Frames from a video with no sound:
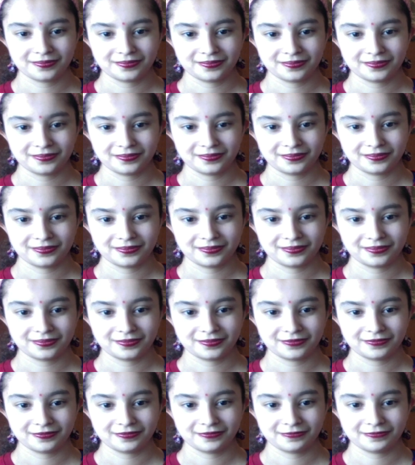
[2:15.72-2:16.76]

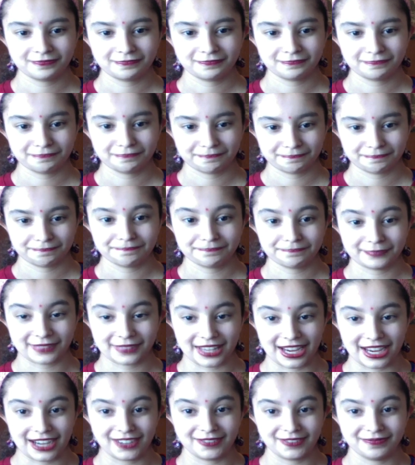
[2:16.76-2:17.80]

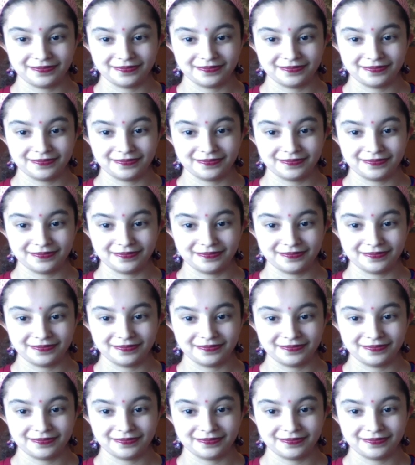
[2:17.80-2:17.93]
The person shown says nothing.